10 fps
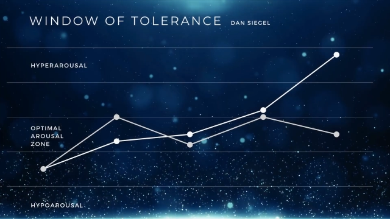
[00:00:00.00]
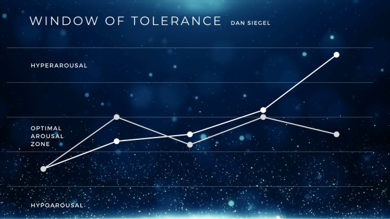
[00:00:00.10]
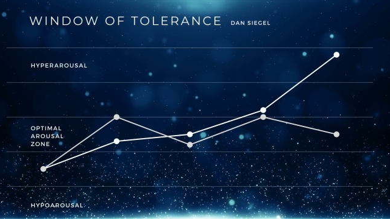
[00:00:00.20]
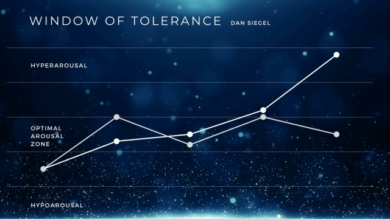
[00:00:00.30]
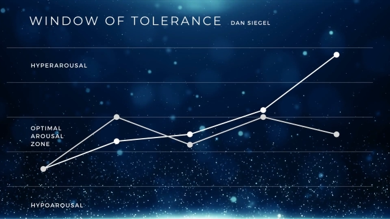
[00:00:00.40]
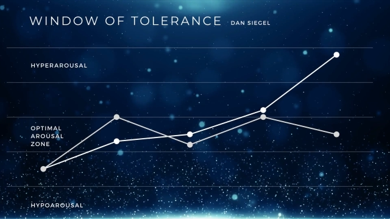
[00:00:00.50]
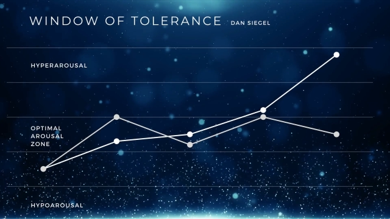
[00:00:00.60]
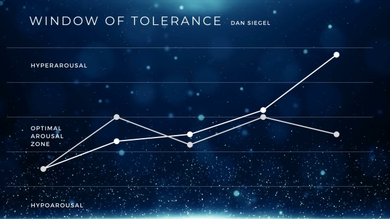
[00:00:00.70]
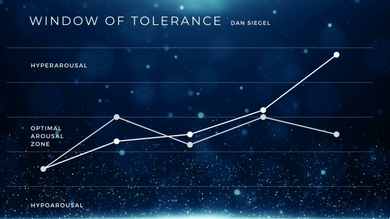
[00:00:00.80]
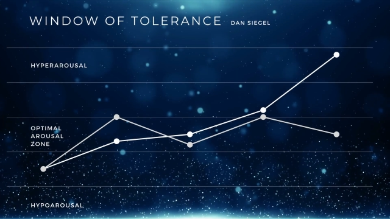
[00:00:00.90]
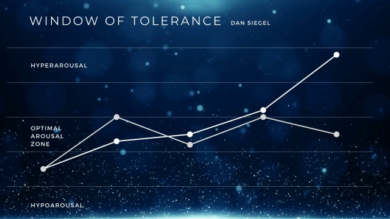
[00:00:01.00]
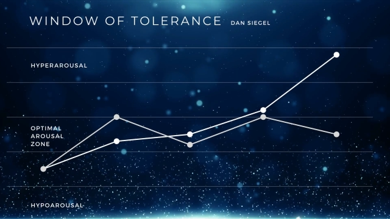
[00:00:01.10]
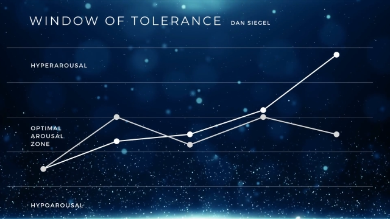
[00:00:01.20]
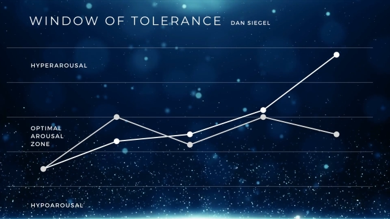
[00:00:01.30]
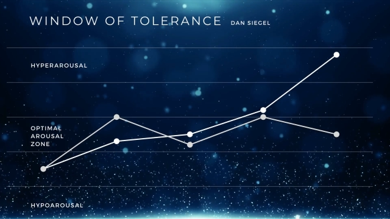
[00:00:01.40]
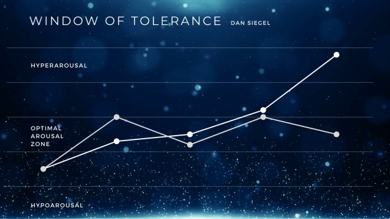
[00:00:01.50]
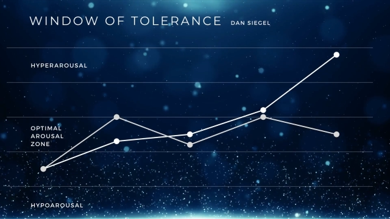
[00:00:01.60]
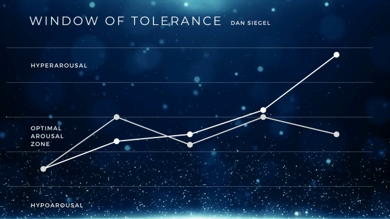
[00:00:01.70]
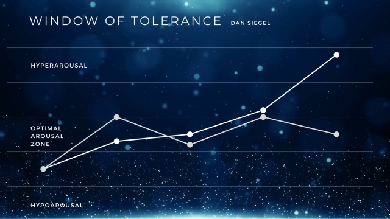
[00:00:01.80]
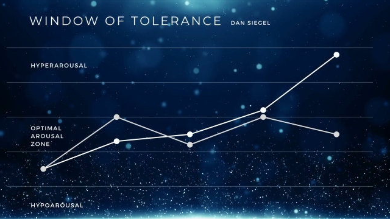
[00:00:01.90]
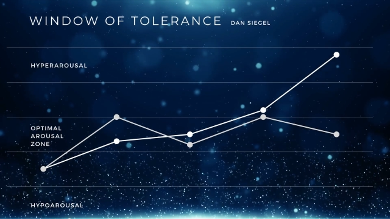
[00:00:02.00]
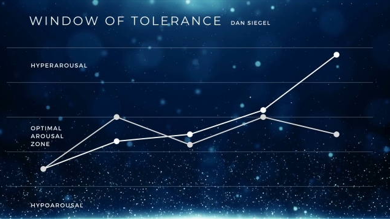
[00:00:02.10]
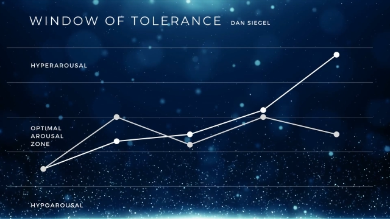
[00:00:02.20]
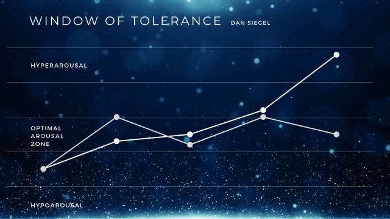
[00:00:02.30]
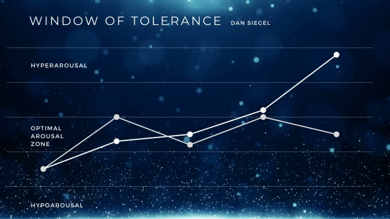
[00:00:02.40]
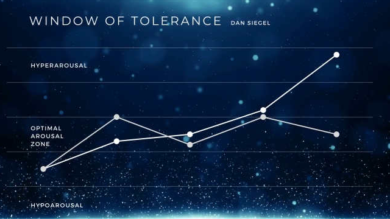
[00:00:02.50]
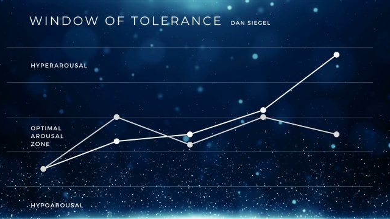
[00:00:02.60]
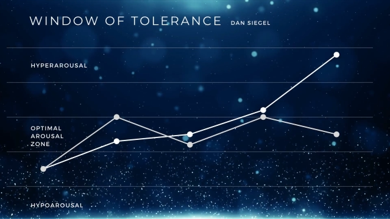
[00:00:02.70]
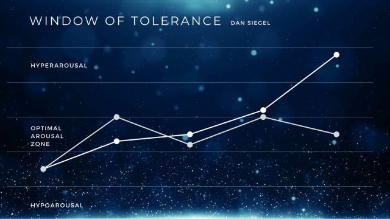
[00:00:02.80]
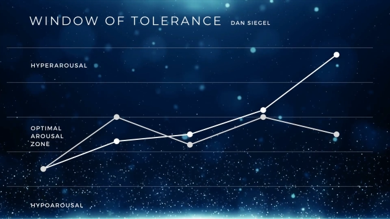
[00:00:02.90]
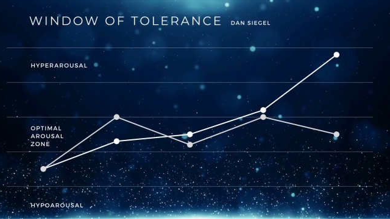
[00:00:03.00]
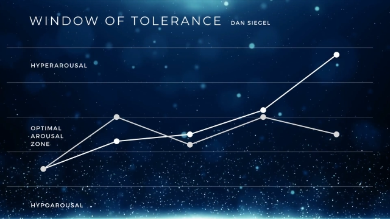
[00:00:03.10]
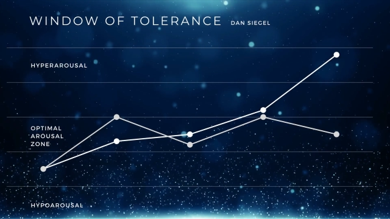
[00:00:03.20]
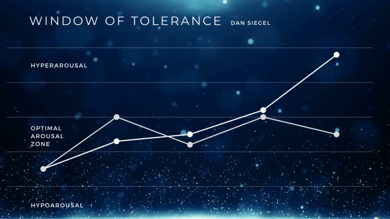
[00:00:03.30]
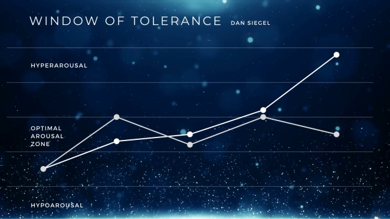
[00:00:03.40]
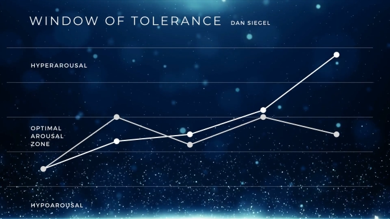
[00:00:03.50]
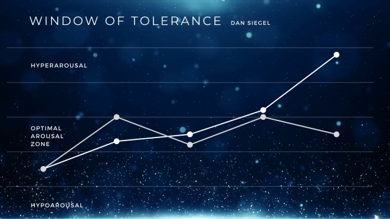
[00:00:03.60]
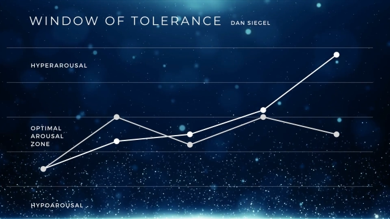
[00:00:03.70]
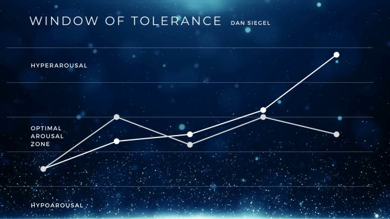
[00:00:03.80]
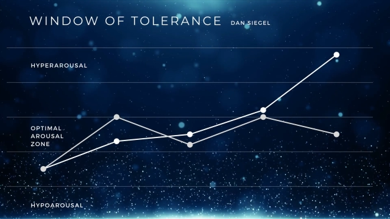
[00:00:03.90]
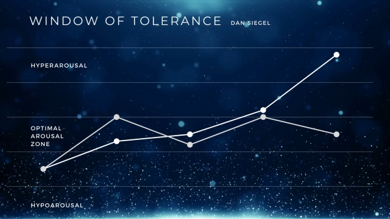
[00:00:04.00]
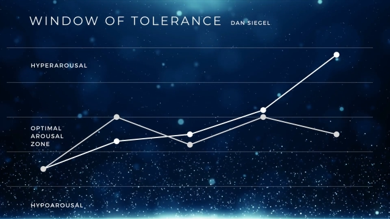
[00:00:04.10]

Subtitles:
No face is visible, so there are no lips to read.